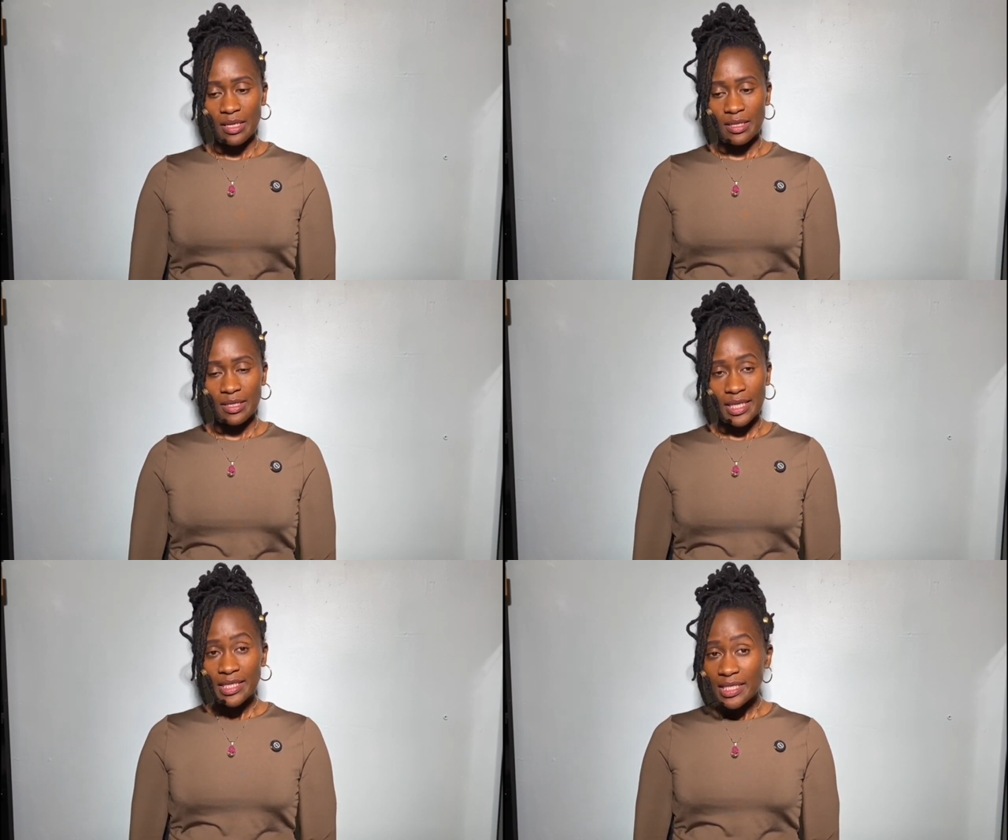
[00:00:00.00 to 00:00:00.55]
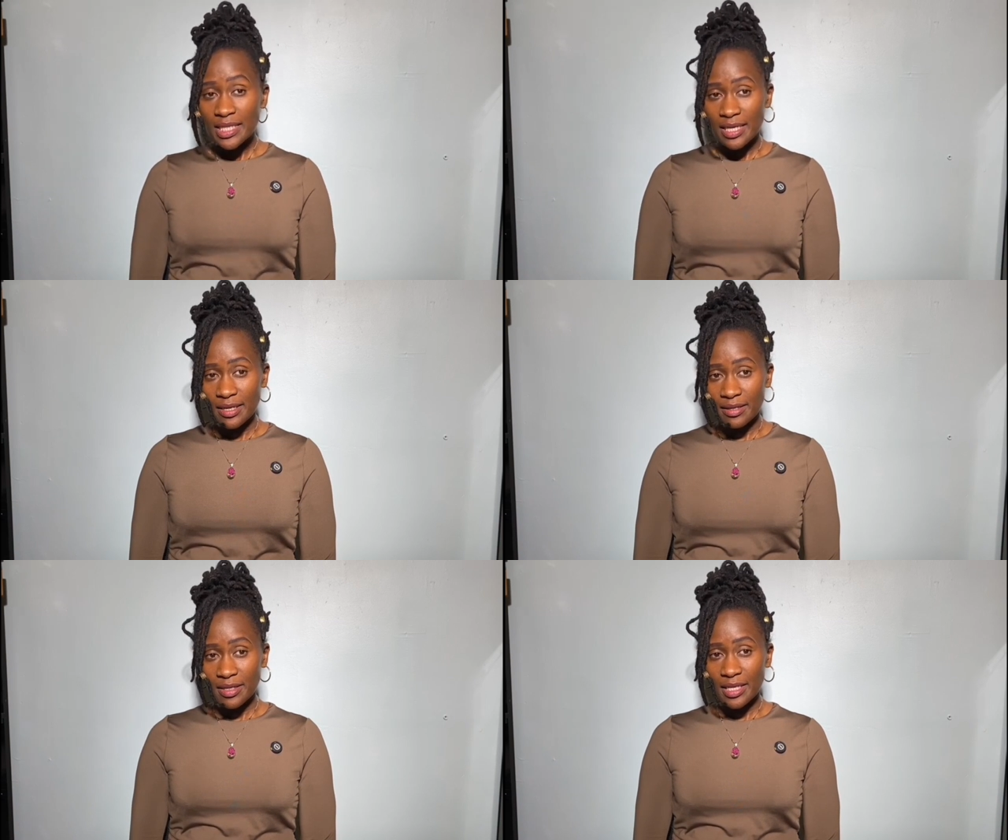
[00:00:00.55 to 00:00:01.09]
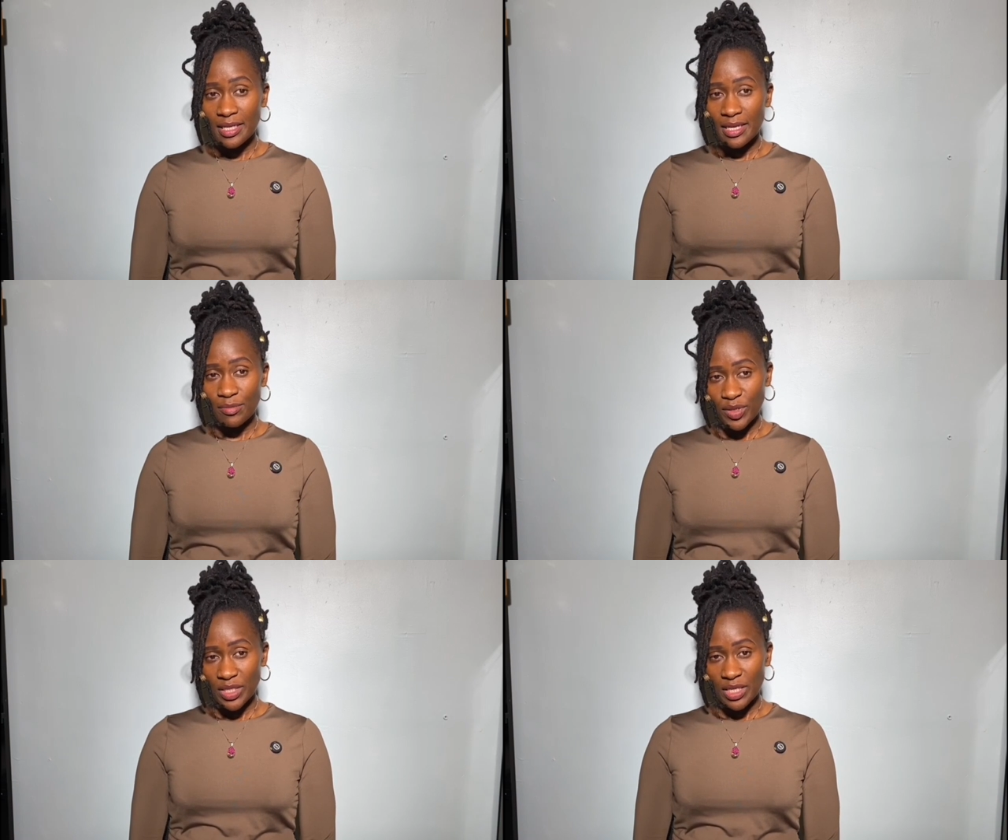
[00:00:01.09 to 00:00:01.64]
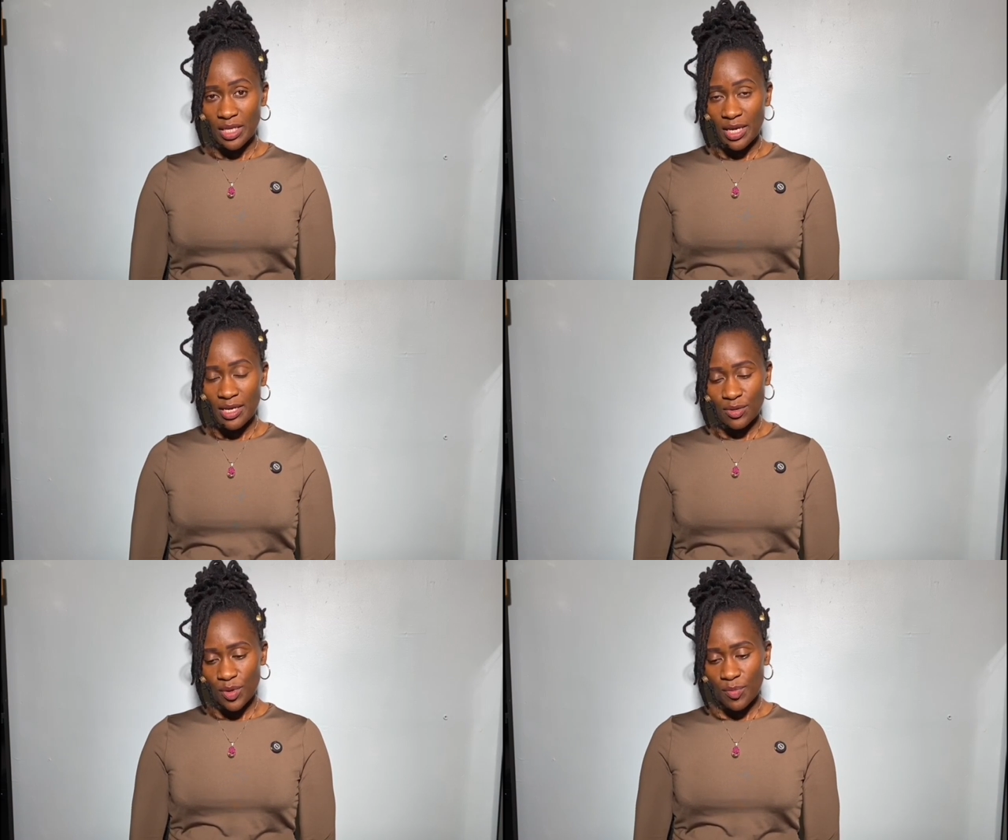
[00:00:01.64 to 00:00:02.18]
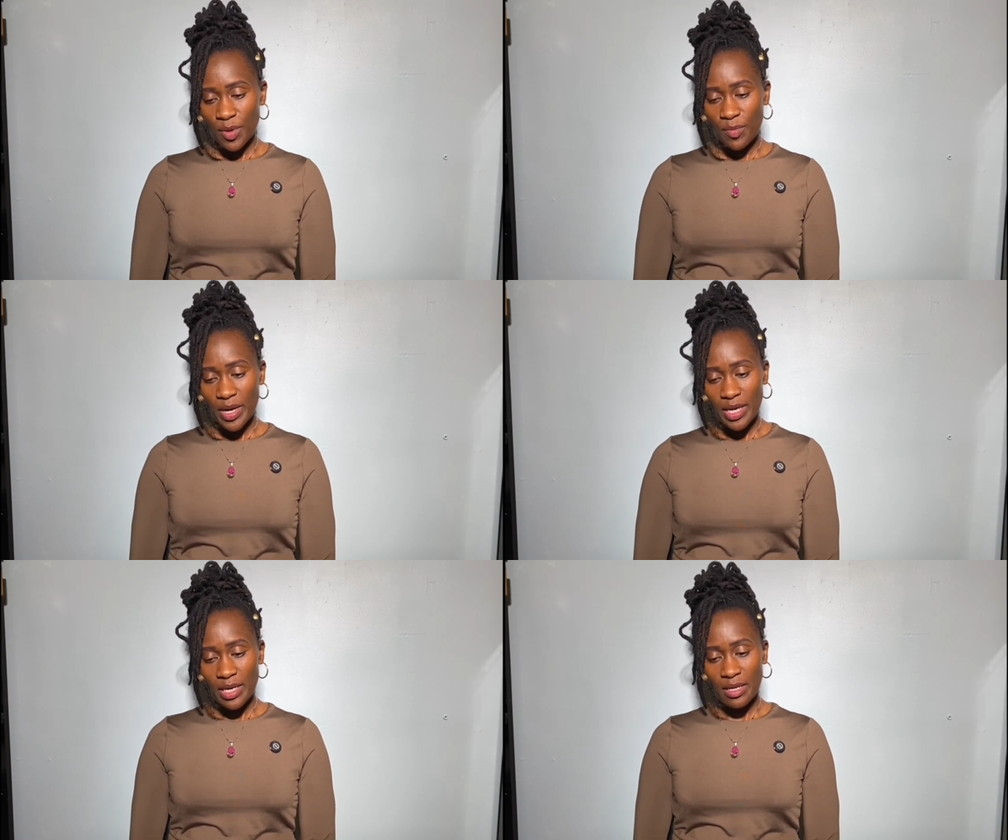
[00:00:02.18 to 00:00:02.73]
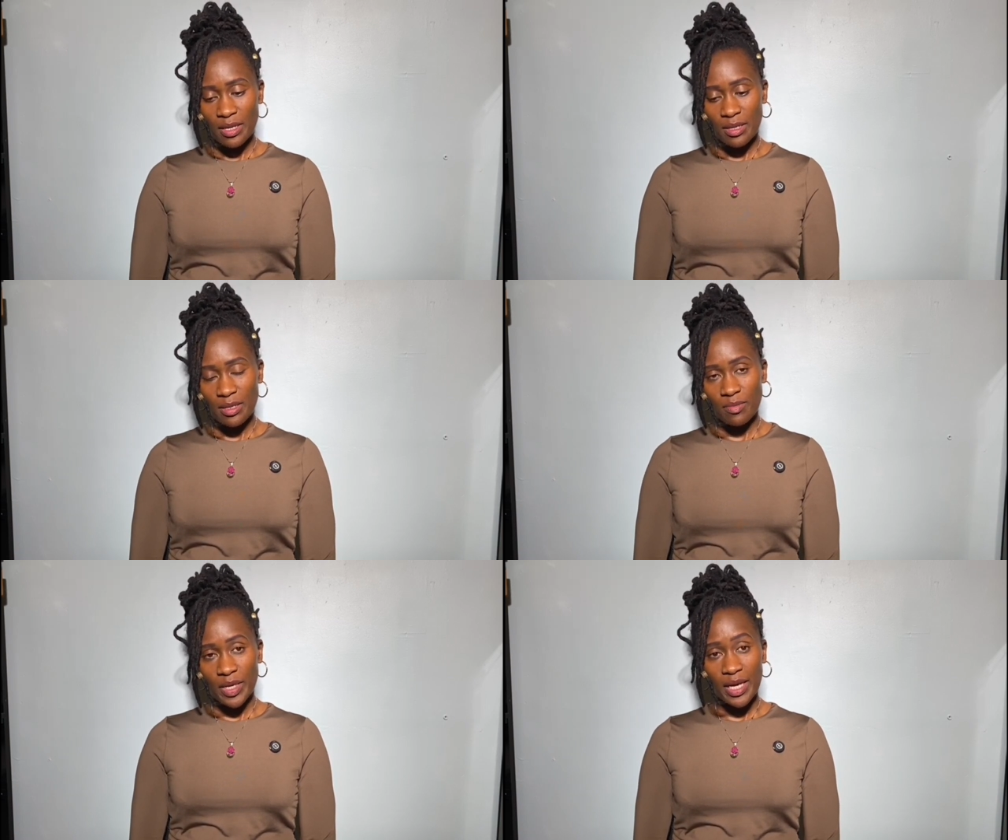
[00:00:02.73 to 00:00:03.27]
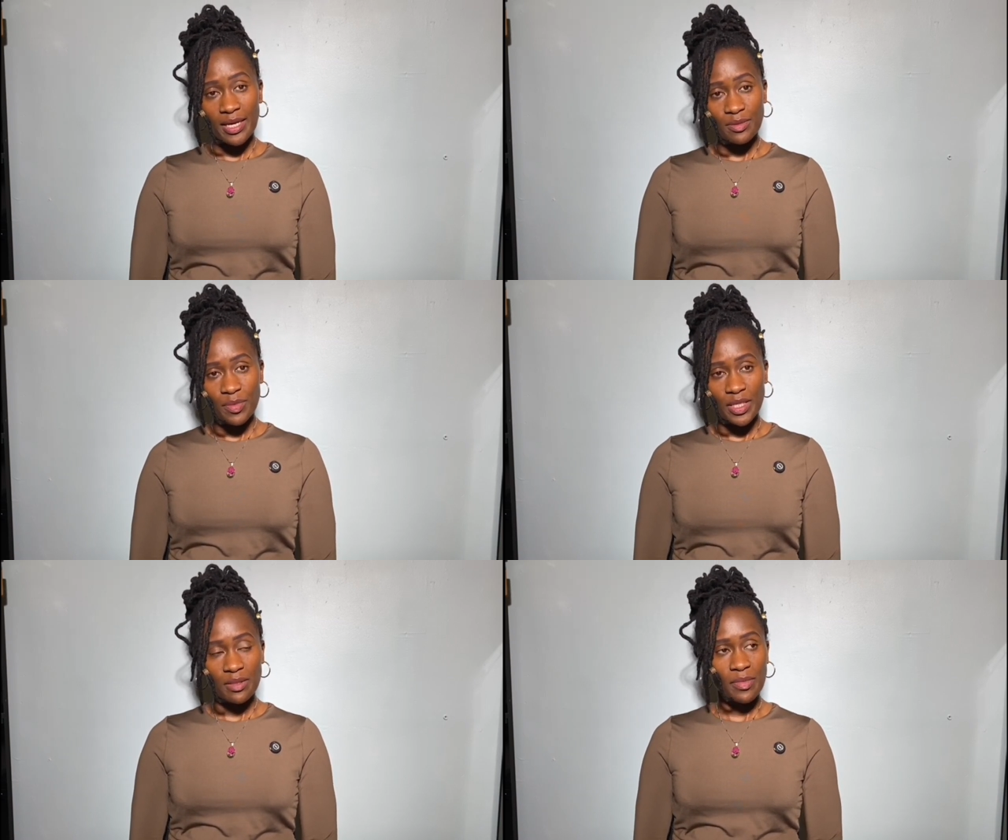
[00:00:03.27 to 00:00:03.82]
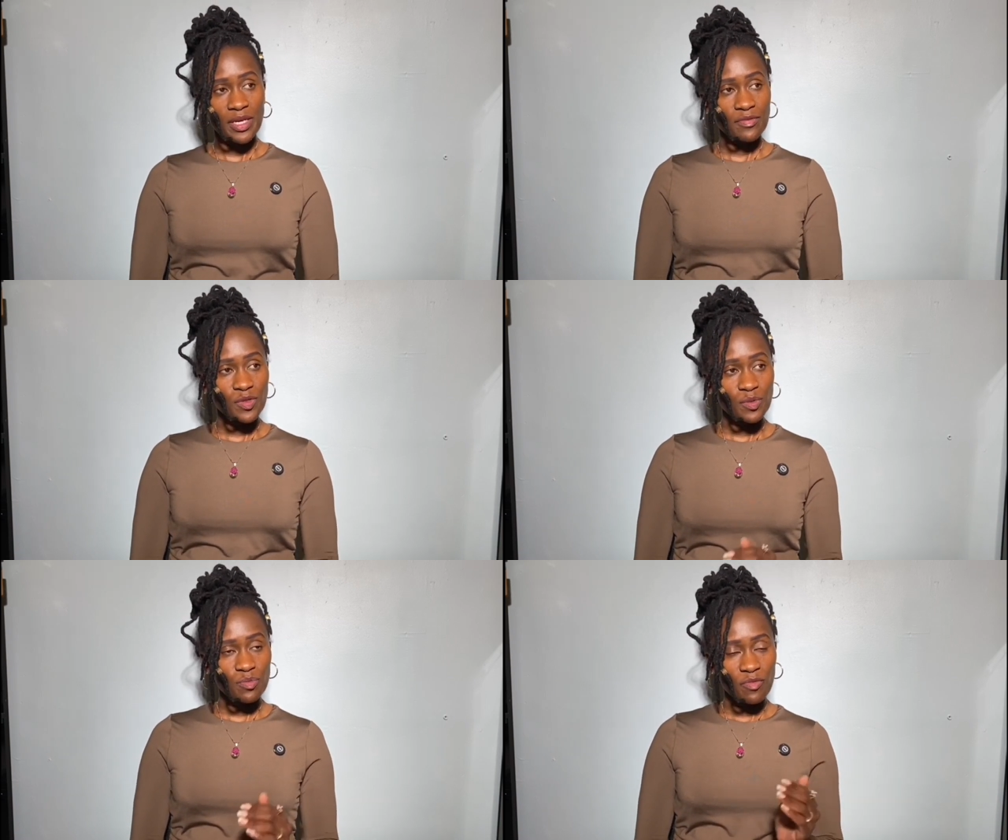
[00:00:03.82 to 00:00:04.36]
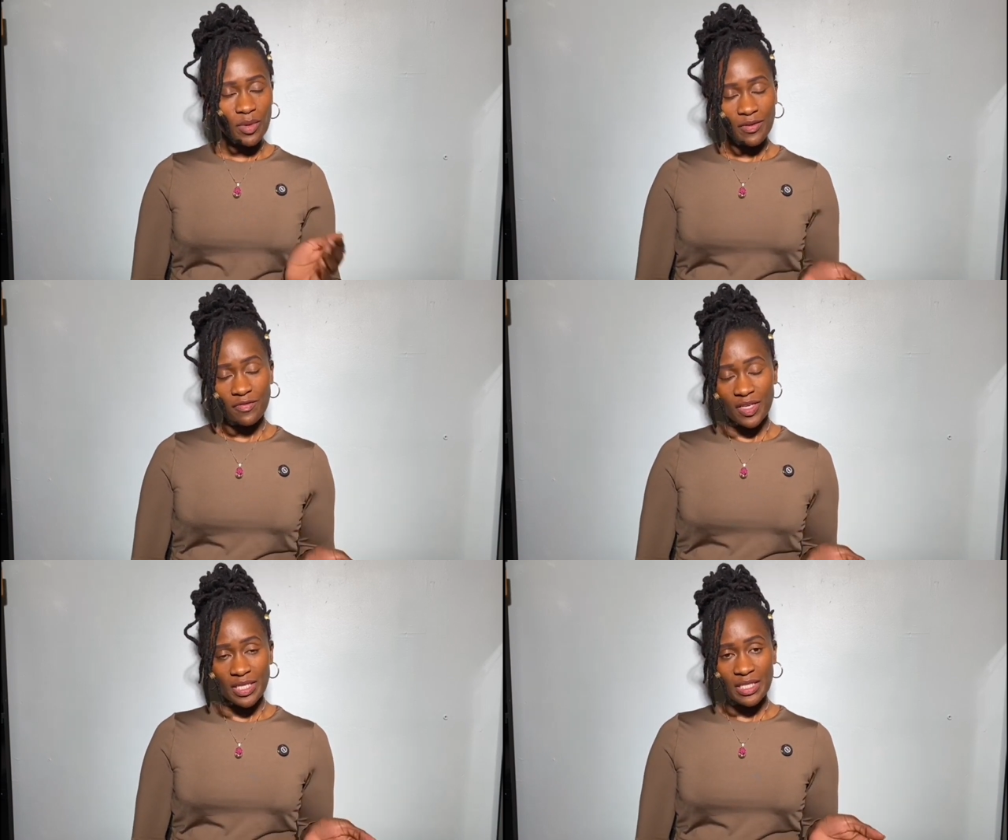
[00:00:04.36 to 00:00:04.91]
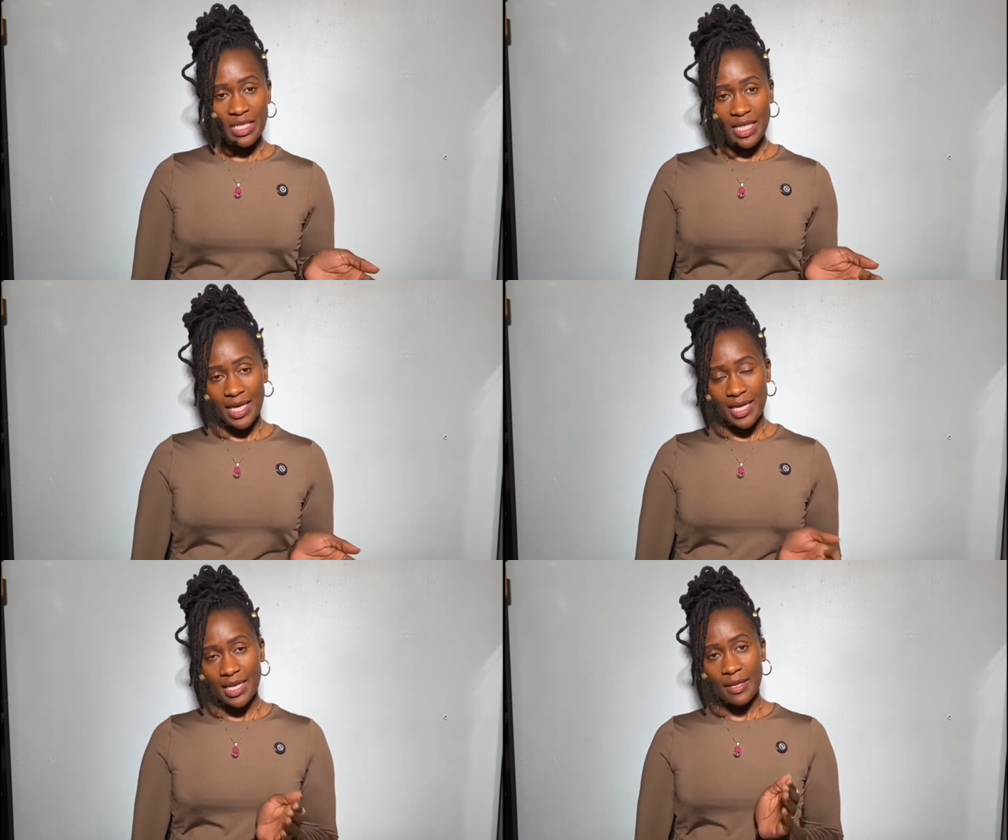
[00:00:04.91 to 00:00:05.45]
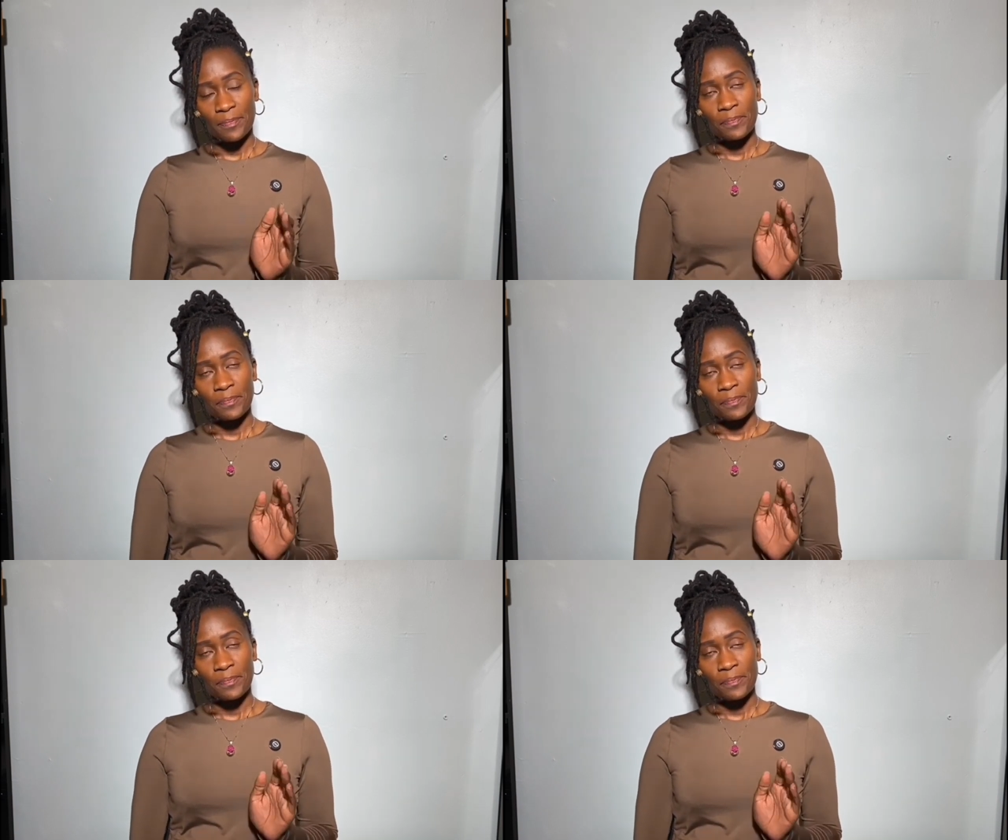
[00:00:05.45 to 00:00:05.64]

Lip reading: Right here in embassy here, I remember my husband, my fiance then,